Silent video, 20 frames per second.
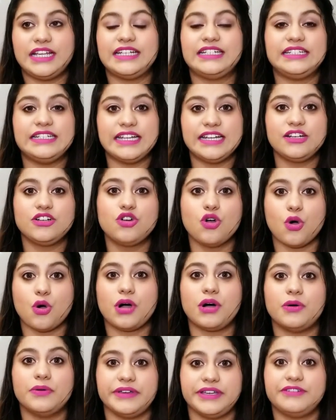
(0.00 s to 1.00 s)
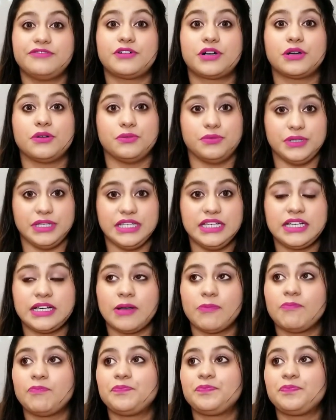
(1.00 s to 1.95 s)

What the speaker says: It didn't go away for a week.